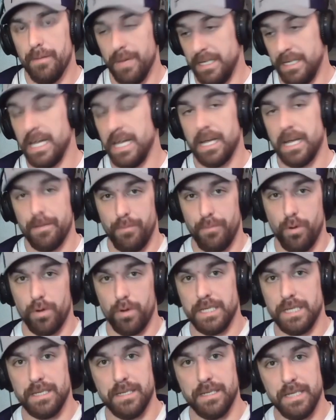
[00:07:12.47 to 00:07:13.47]
second board
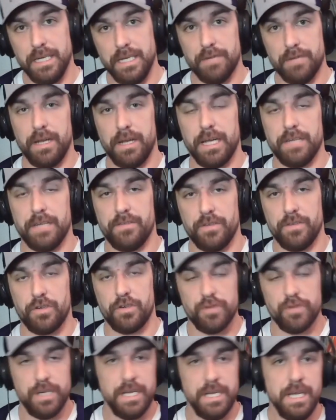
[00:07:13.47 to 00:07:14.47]
that's leaning right against the
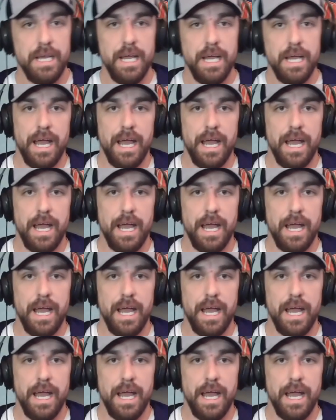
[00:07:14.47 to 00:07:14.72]
tree,